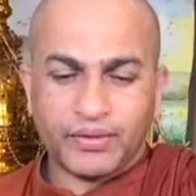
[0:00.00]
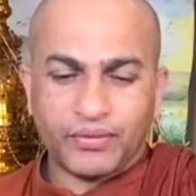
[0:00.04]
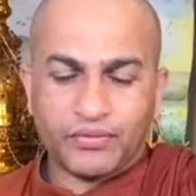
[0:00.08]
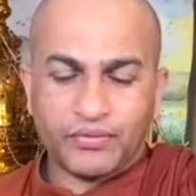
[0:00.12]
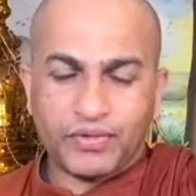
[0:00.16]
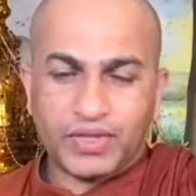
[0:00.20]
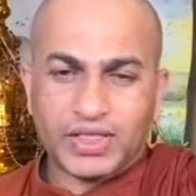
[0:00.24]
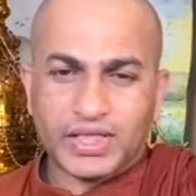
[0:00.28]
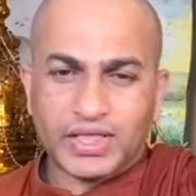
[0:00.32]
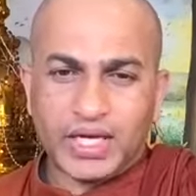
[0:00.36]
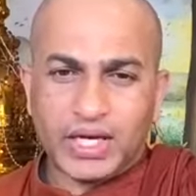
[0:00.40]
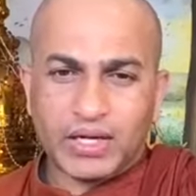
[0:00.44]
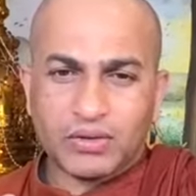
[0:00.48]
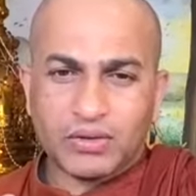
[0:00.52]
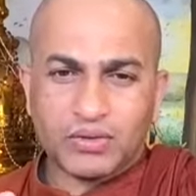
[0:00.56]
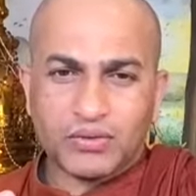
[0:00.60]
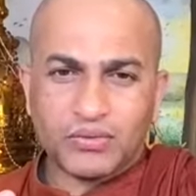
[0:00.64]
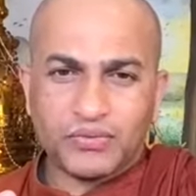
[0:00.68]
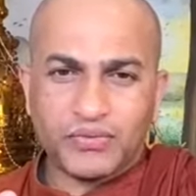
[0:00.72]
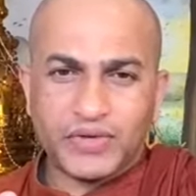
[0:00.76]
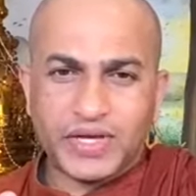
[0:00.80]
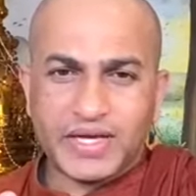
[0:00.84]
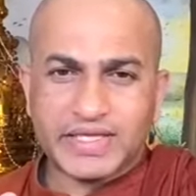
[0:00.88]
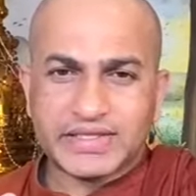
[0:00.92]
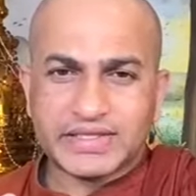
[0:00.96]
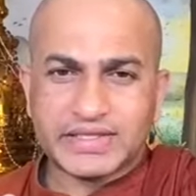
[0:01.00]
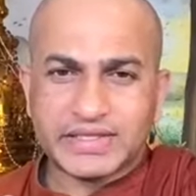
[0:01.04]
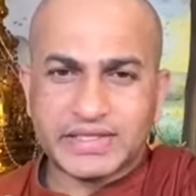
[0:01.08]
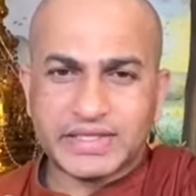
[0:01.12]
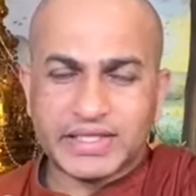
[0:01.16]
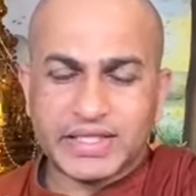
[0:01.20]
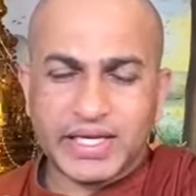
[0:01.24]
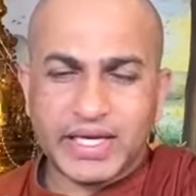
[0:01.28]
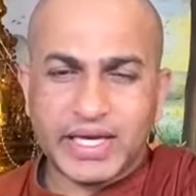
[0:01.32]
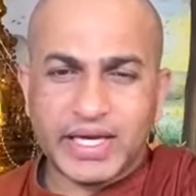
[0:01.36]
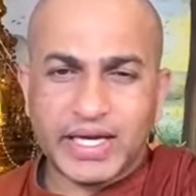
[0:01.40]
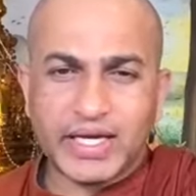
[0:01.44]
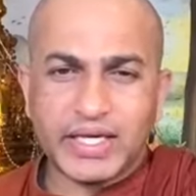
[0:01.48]
without
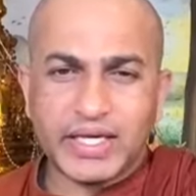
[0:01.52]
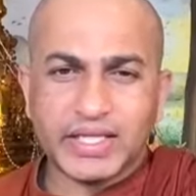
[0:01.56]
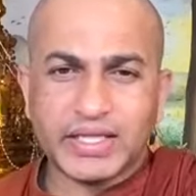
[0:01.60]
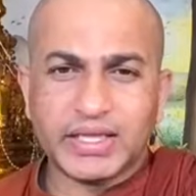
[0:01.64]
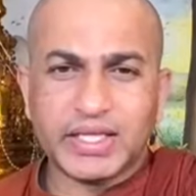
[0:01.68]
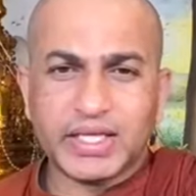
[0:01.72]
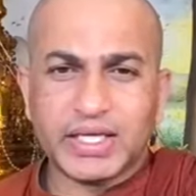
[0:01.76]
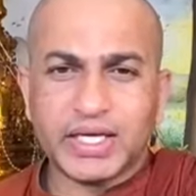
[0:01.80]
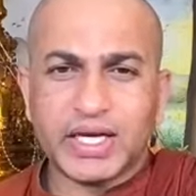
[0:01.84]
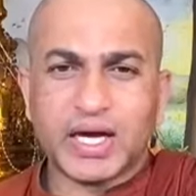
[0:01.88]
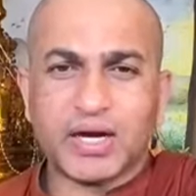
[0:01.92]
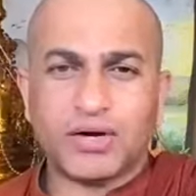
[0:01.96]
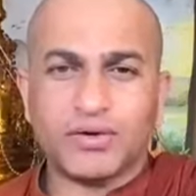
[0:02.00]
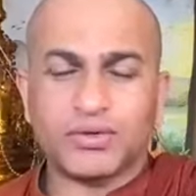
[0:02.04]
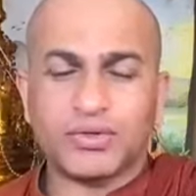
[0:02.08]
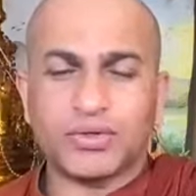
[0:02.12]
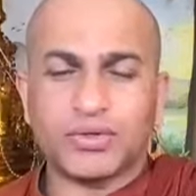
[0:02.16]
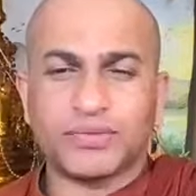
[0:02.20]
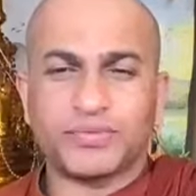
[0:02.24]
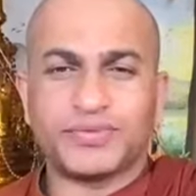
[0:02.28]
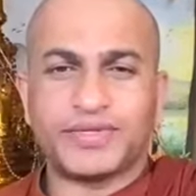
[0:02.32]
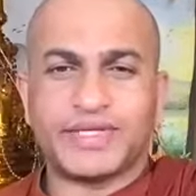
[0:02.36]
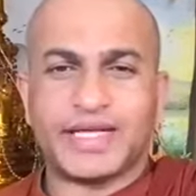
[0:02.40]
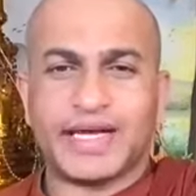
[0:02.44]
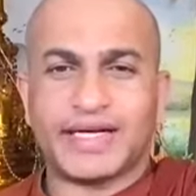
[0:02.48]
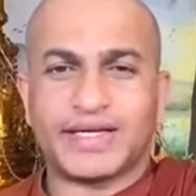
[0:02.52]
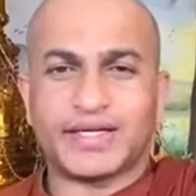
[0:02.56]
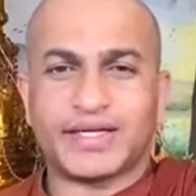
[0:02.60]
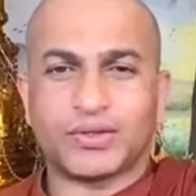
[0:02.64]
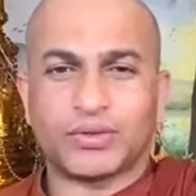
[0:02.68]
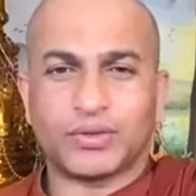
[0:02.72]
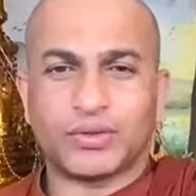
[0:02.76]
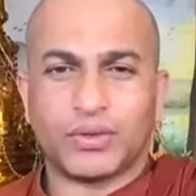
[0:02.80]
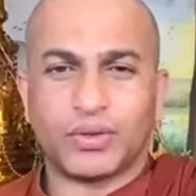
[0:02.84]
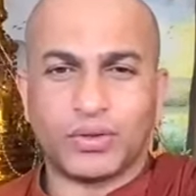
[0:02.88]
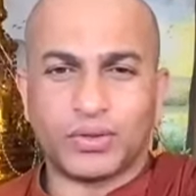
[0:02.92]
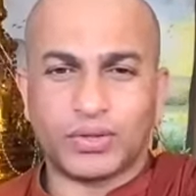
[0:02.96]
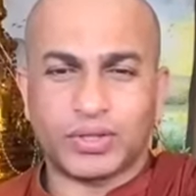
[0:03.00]
wasting anything out of that
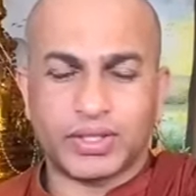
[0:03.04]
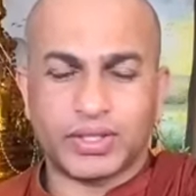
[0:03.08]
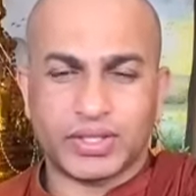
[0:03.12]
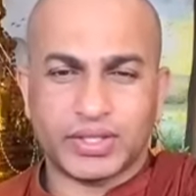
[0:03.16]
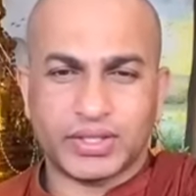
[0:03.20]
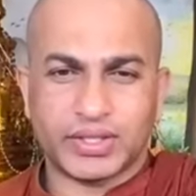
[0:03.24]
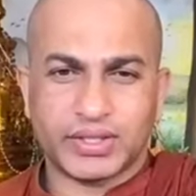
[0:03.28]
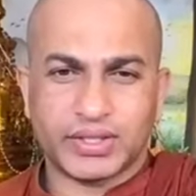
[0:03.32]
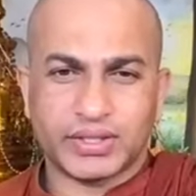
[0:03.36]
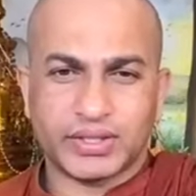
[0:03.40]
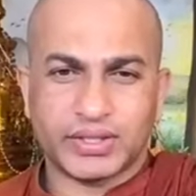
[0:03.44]
thought